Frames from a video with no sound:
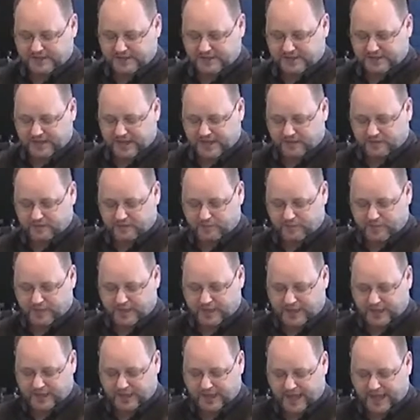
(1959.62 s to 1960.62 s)
and the tent of
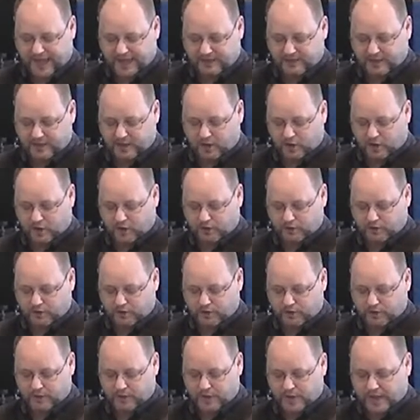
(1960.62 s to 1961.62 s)
meeting and the
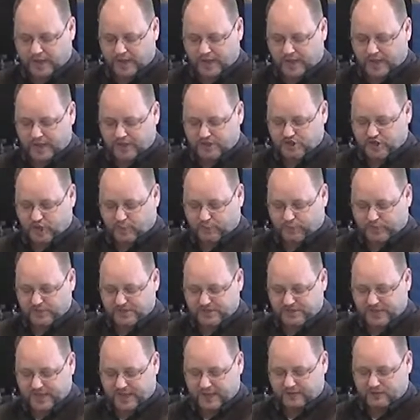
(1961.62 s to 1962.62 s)
altar, he shall
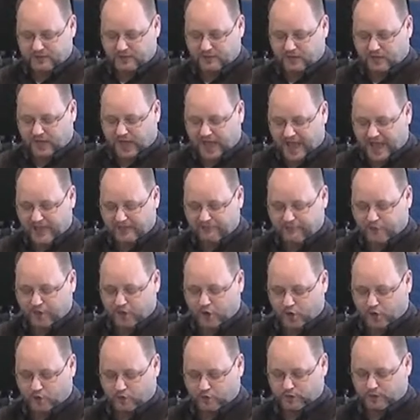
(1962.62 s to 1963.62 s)
present the live
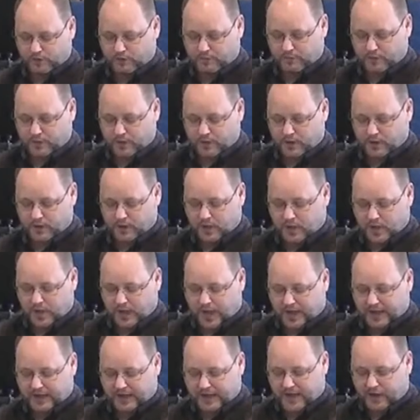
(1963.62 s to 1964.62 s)
goat
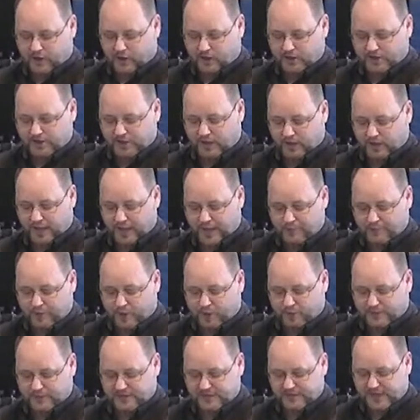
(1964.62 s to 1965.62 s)
and Aaron shall lay
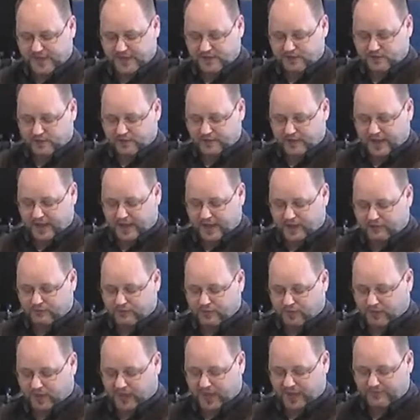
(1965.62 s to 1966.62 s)
both his hands on the head of
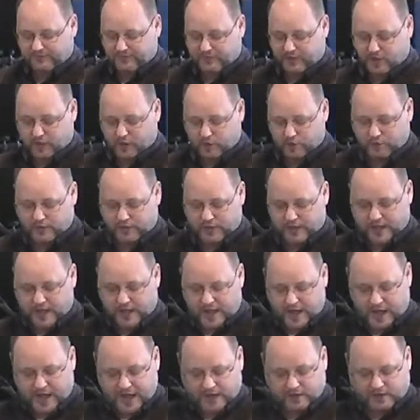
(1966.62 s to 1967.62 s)
the live goat,
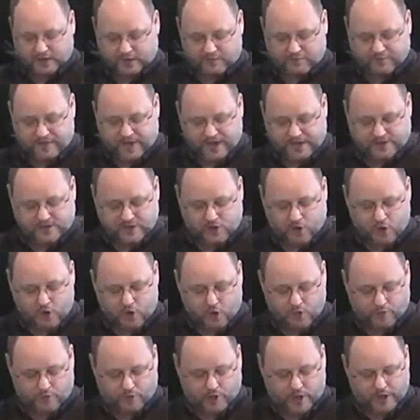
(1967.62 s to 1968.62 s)
and confess
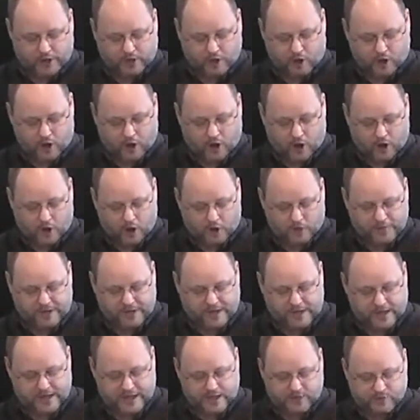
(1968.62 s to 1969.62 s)
over it all
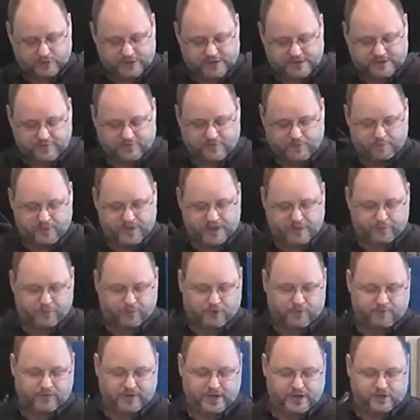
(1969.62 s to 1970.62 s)
the iniquities of the
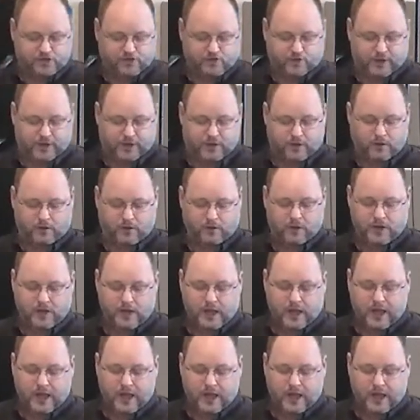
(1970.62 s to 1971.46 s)
people of Israel,